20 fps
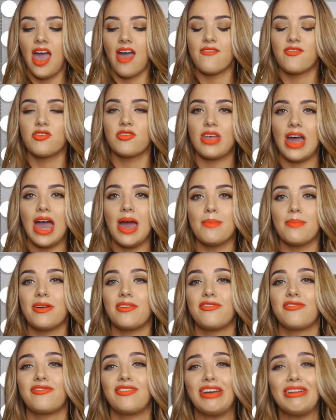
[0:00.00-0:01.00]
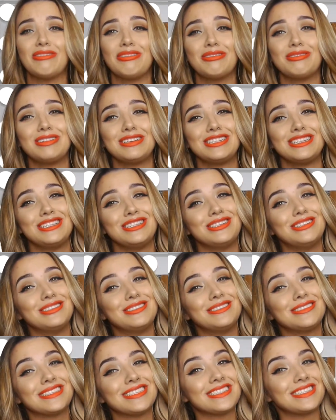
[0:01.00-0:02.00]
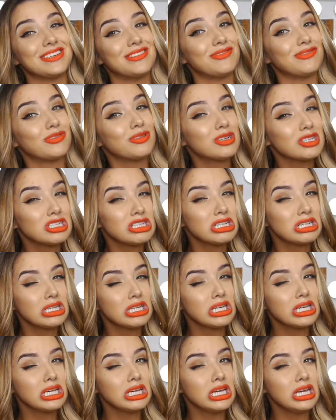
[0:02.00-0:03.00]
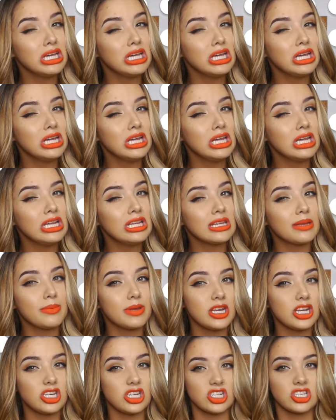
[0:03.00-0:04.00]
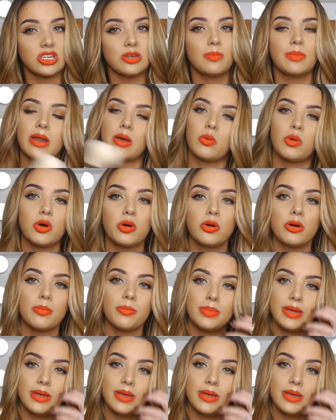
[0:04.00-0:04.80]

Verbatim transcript: And for that, my favorite one to use is unfortunately limited edition, but I will